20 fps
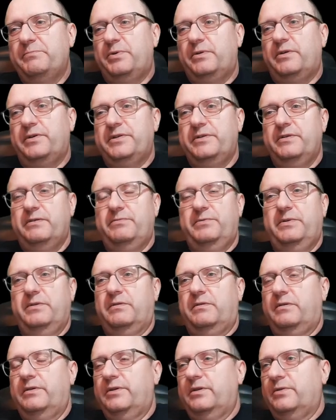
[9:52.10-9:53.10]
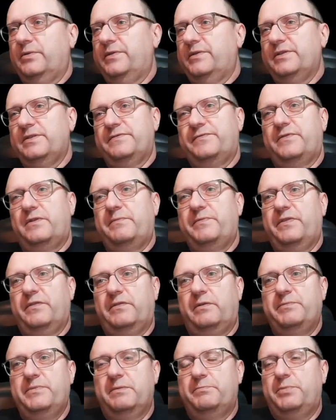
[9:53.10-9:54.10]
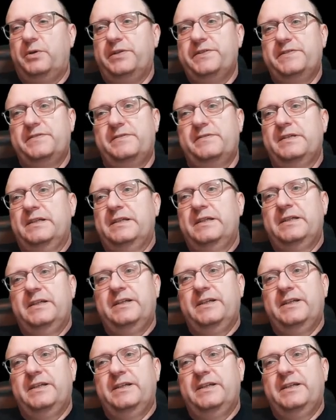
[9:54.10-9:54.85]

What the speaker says: important. We all know this from the bots.